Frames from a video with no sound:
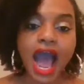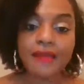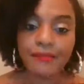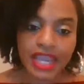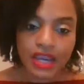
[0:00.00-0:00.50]

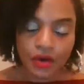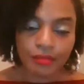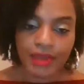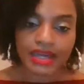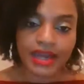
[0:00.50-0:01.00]
I may or
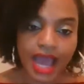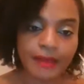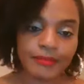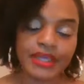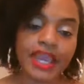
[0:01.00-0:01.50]
may
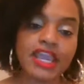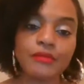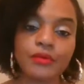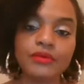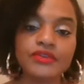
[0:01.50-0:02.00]
not be
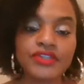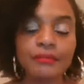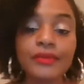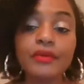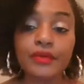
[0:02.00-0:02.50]
able to
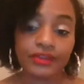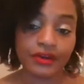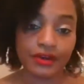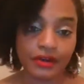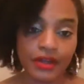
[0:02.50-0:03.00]
be with
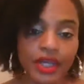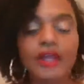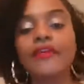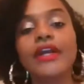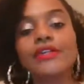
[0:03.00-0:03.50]
her,
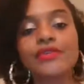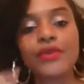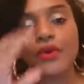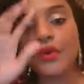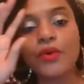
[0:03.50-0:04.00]
right?
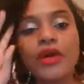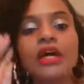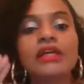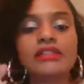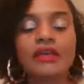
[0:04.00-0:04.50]
So
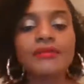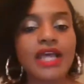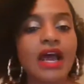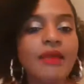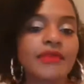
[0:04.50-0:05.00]

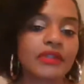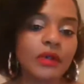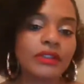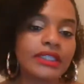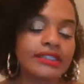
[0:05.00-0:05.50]
sometimes
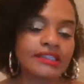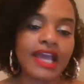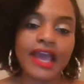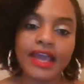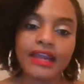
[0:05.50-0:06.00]
Lola is
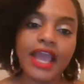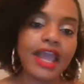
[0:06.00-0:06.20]
sad,